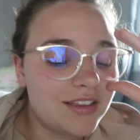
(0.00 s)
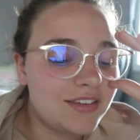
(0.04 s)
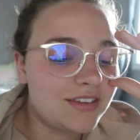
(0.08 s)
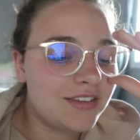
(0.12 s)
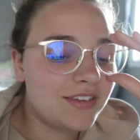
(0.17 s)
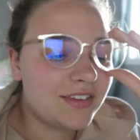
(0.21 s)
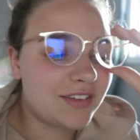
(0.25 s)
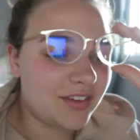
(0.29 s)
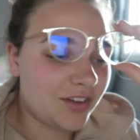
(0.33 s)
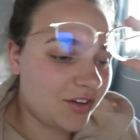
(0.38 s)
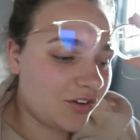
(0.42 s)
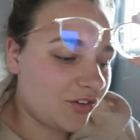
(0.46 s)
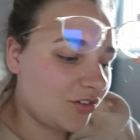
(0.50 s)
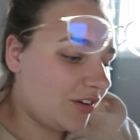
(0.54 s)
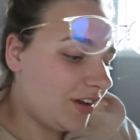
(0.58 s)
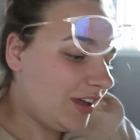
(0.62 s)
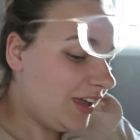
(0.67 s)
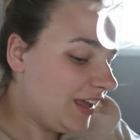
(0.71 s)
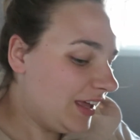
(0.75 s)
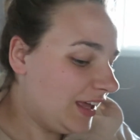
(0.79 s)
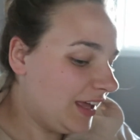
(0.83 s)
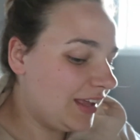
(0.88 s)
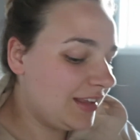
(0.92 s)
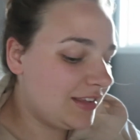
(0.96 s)
So
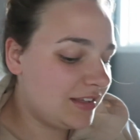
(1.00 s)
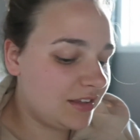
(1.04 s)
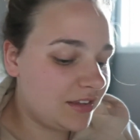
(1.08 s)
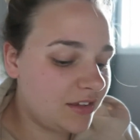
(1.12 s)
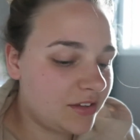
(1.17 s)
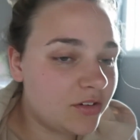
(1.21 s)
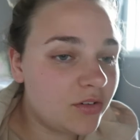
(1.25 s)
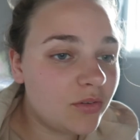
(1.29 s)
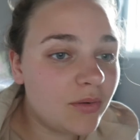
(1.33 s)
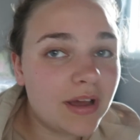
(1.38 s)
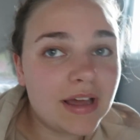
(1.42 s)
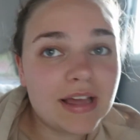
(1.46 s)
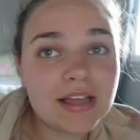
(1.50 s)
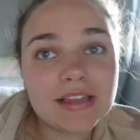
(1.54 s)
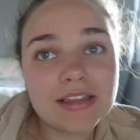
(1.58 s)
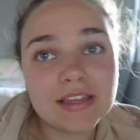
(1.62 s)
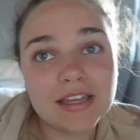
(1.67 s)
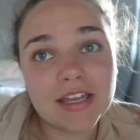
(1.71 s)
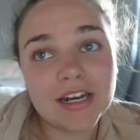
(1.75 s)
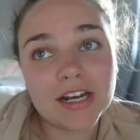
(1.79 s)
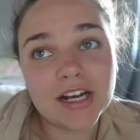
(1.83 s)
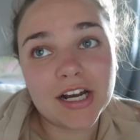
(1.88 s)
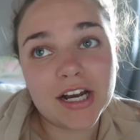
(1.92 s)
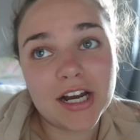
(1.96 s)
it's a little while
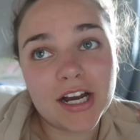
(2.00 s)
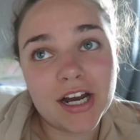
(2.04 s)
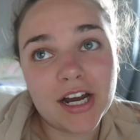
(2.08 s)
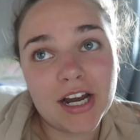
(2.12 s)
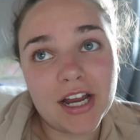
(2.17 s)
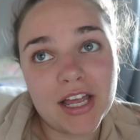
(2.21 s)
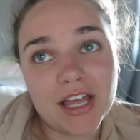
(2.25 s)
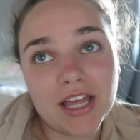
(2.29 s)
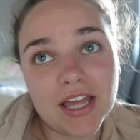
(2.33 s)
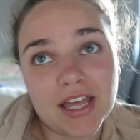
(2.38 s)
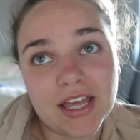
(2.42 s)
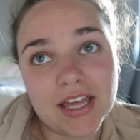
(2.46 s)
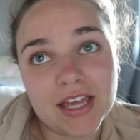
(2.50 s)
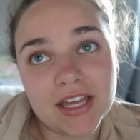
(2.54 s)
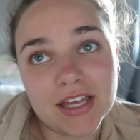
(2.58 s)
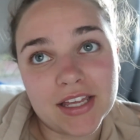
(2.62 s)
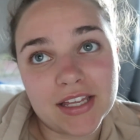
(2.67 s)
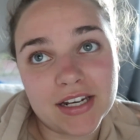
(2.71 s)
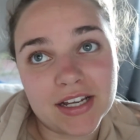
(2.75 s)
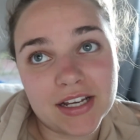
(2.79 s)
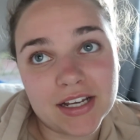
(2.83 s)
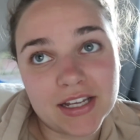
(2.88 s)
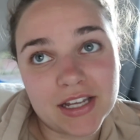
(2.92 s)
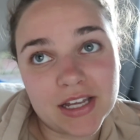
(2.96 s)
later
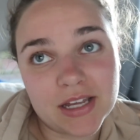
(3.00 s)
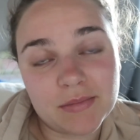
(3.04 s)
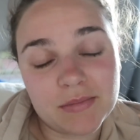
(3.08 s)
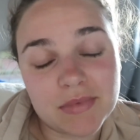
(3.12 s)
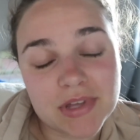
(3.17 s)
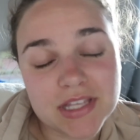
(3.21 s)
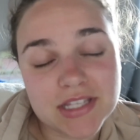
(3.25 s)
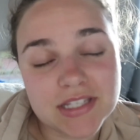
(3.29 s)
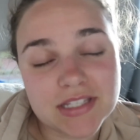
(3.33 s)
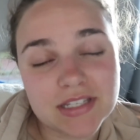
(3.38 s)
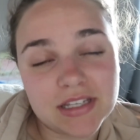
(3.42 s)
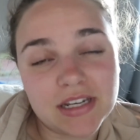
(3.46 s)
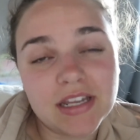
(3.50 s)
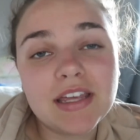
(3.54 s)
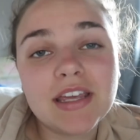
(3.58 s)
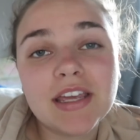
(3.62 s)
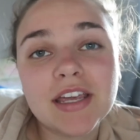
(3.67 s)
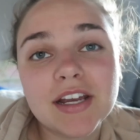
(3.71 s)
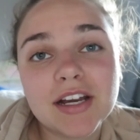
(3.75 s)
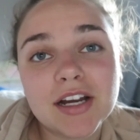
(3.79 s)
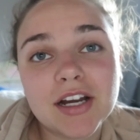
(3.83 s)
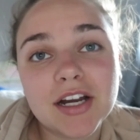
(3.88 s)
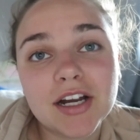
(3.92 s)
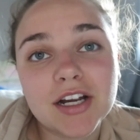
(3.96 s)
and I'm sitting
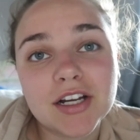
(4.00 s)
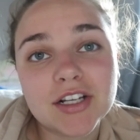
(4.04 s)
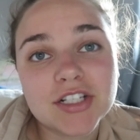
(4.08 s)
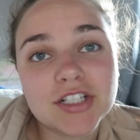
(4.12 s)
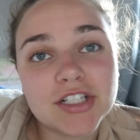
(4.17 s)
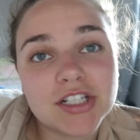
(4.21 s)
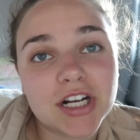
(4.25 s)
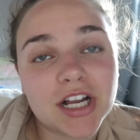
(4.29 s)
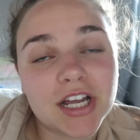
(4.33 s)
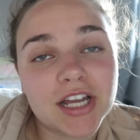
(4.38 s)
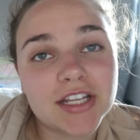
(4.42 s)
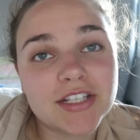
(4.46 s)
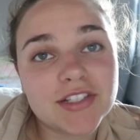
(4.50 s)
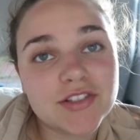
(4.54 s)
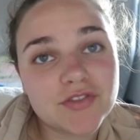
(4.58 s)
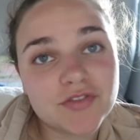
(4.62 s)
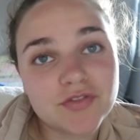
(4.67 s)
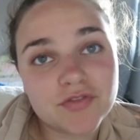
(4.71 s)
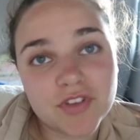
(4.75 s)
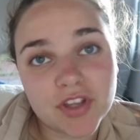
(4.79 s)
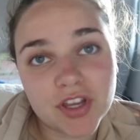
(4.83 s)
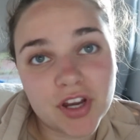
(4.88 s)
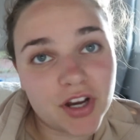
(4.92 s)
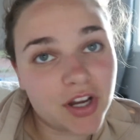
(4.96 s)
here trying to
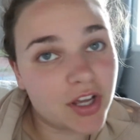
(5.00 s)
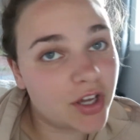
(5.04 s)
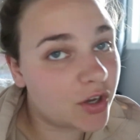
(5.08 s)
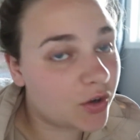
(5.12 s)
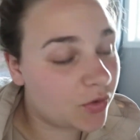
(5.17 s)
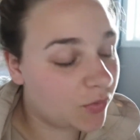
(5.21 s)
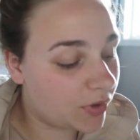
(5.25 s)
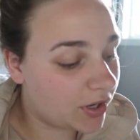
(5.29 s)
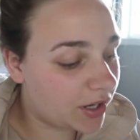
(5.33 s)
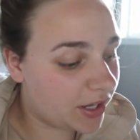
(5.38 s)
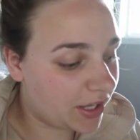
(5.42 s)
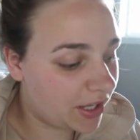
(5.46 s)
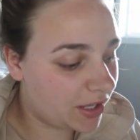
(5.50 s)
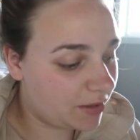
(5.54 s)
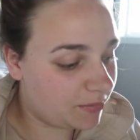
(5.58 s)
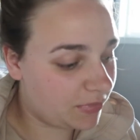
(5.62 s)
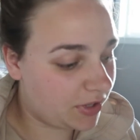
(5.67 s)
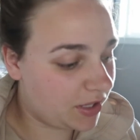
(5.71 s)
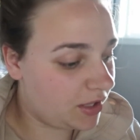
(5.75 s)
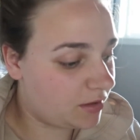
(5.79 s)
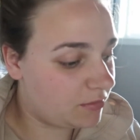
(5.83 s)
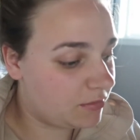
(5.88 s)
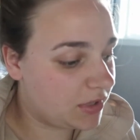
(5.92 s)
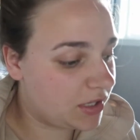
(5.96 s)
figure out why
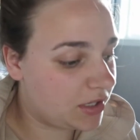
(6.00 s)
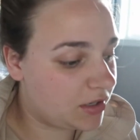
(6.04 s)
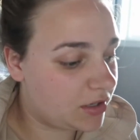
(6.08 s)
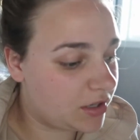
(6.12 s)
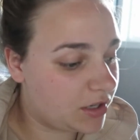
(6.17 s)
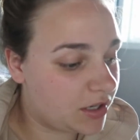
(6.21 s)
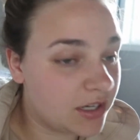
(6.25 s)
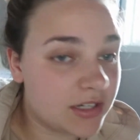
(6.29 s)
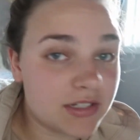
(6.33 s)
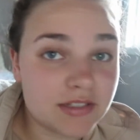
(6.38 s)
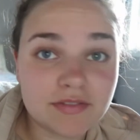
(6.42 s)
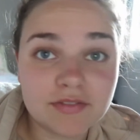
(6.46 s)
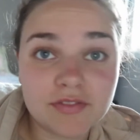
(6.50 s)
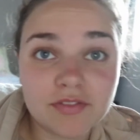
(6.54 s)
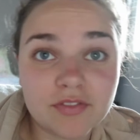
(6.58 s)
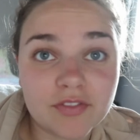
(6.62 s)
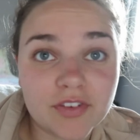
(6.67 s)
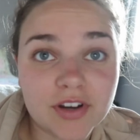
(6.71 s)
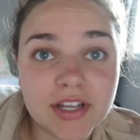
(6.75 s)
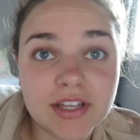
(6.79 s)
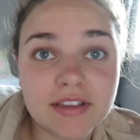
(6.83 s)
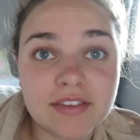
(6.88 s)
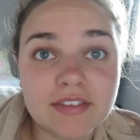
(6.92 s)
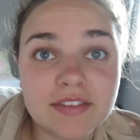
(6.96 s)
my computer
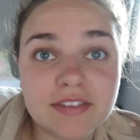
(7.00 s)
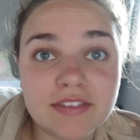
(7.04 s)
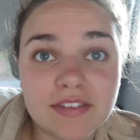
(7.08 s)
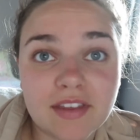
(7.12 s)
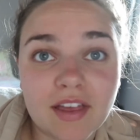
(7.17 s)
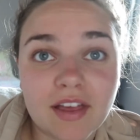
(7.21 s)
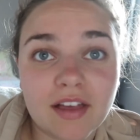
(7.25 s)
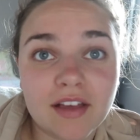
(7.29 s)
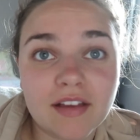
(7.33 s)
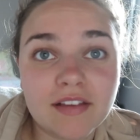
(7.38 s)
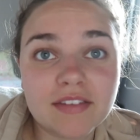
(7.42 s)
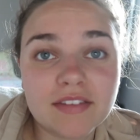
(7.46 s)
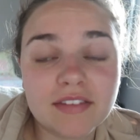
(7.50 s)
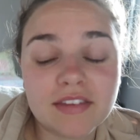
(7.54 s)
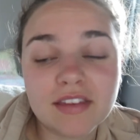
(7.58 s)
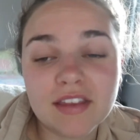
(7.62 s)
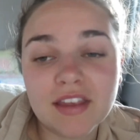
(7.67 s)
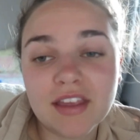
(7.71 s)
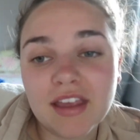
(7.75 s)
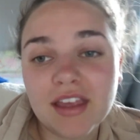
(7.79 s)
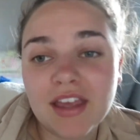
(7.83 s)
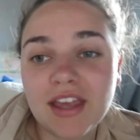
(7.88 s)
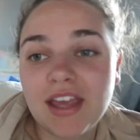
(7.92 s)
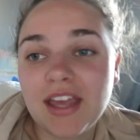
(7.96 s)
freaking sucks.
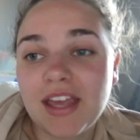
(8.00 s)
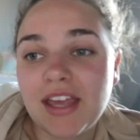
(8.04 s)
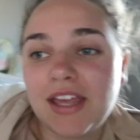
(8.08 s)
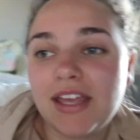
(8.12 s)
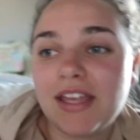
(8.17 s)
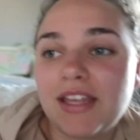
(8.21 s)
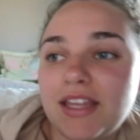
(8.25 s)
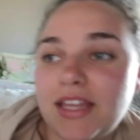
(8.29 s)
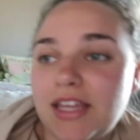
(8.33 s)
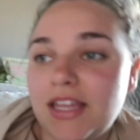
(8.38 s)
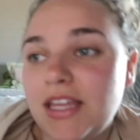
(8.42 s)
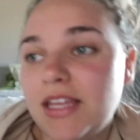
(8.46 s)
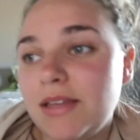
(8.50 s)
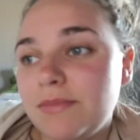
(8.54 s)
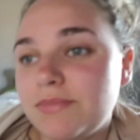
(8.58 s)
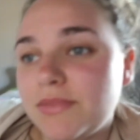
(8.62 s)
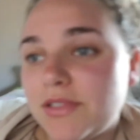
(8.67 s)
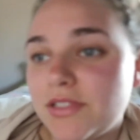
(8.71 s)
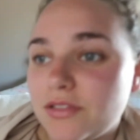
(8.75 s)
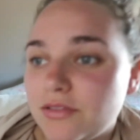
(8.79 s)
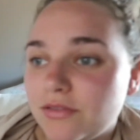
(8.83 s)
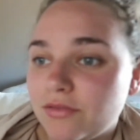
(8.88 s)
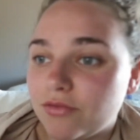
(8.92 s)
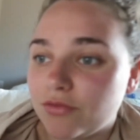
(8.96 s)
It
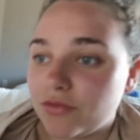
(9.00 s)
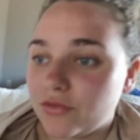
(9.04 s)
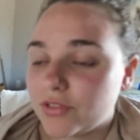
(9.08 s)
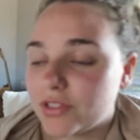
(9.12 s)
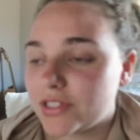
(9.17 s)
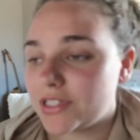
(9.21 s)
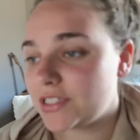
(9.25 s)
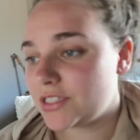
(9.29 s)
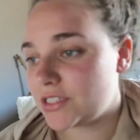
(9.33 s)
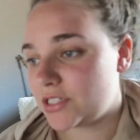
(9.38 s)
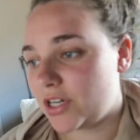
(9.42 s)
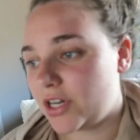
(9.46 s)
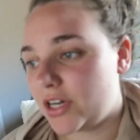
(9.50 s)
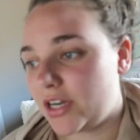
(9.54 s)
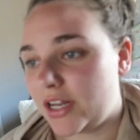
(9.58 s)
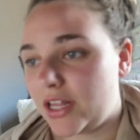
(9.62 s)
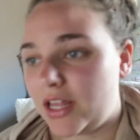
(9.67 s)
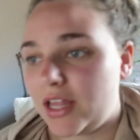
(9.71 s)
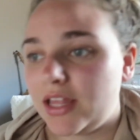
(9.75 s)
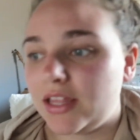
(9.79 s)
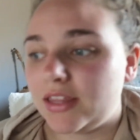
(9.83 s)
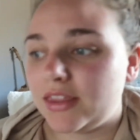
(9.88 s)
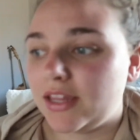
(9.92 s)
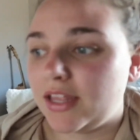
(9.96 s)
keeps
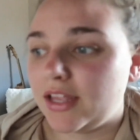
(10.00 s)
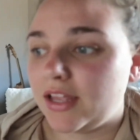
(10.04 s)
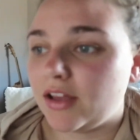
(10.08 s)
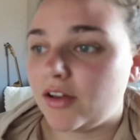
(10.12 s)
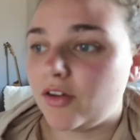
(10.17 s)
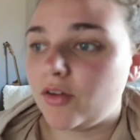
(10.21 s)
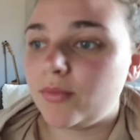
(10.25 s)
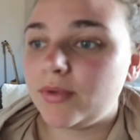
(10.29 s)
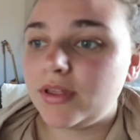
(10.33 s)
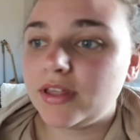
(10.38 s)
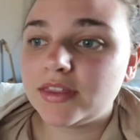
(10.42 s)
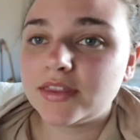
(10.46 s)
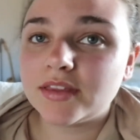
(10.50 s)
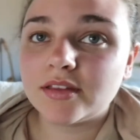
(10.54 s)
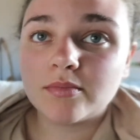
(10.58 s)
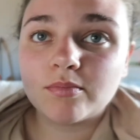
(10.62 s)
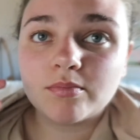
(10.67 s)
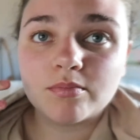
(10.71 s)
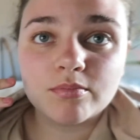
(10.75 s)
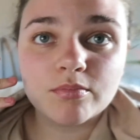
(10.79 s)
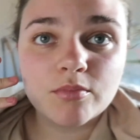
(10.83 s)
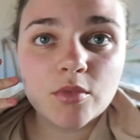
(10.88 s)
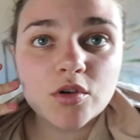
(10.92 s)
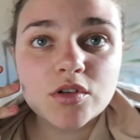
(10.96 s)
restarting, and like I'll be in the
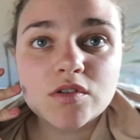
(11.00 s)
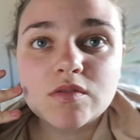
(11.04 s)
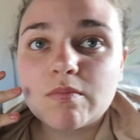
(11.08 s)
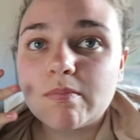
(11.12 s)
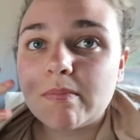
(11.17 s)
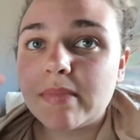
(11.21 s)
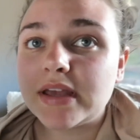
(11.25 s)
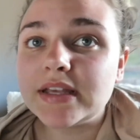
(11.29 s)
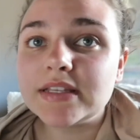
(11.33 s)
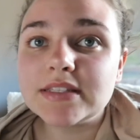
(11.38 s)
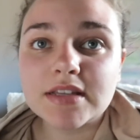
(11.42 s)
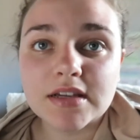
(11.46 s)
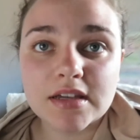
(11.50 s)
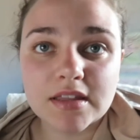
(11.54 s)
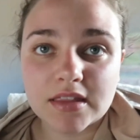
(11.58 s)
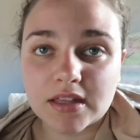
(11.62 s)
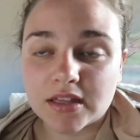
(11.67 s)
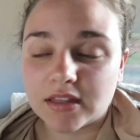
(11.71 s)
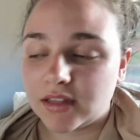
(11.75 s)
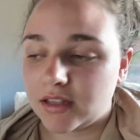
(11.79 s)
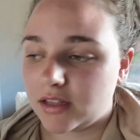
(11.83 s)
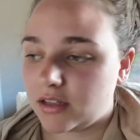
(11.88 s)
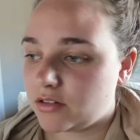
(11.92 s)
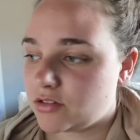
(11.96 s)
most basic
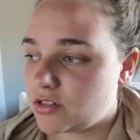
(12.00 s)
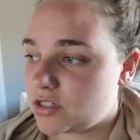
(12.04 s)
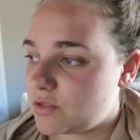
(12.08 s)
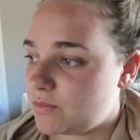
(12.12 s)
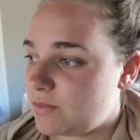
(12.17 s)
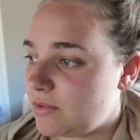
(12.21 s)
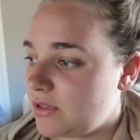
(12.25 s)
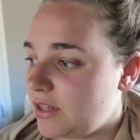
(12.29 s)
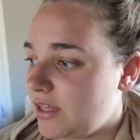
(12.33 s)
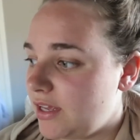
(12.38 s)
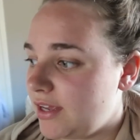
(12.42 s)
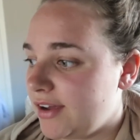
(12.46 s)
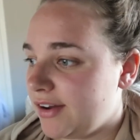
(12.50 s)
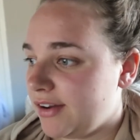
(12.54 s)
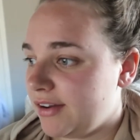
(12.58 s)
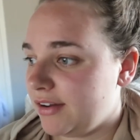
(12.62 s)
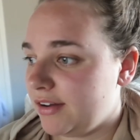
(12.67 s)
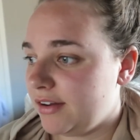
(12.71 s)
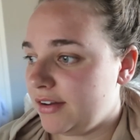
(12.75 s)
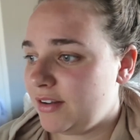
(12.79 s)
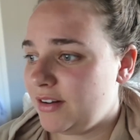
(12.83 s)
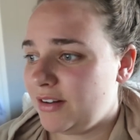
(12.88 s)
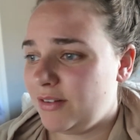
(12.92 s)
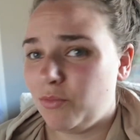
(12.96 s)
thing, like I'll just be like
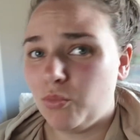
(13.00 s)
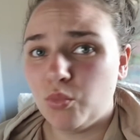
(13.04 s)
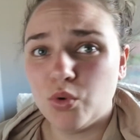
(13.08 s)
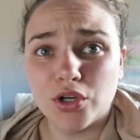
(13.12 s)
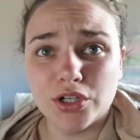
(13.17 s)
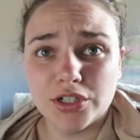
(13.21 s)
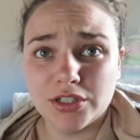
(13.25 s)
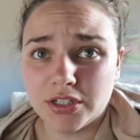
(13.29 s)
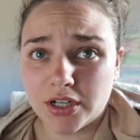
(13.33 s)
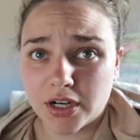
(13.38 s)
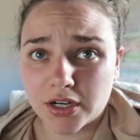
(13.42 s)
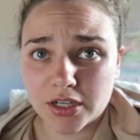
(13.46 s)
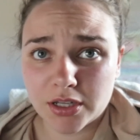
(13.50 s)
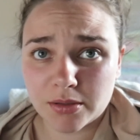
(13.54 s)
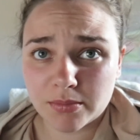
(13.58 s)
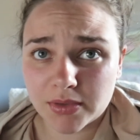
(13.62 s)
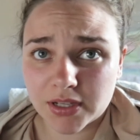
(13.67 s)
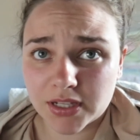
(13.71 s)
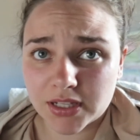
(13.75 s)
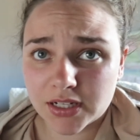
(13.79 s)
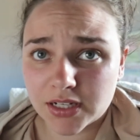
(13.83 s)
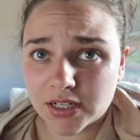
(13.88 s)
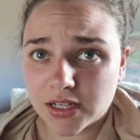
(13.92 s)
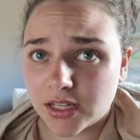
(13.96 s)
on the Word
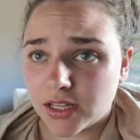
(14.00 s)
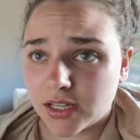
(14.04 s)
document